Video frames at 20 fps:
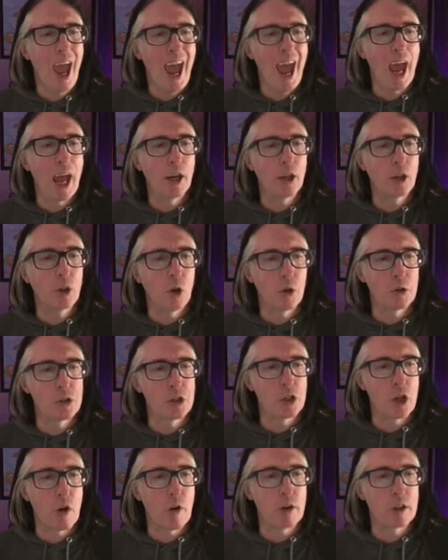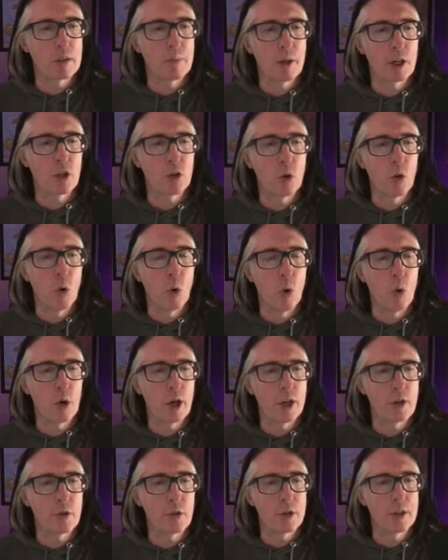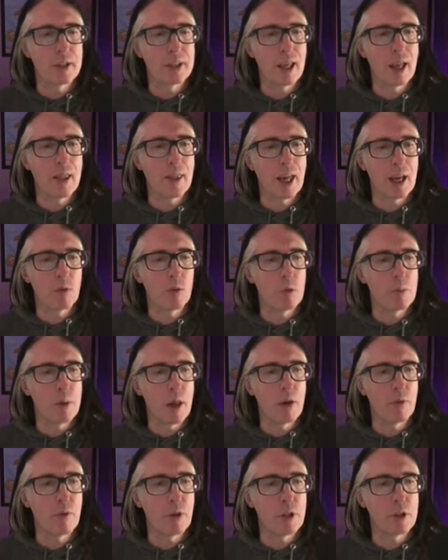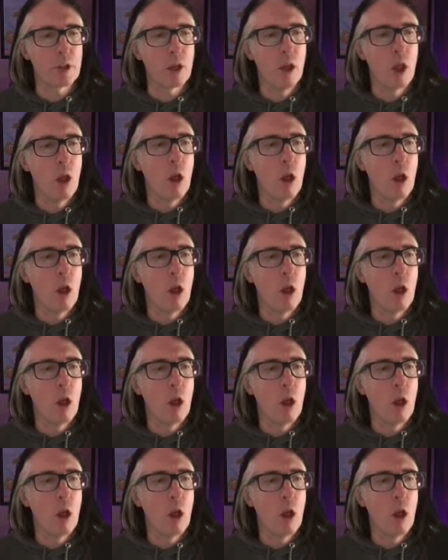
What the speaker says: and cost sharing to make sure all countries that would benefit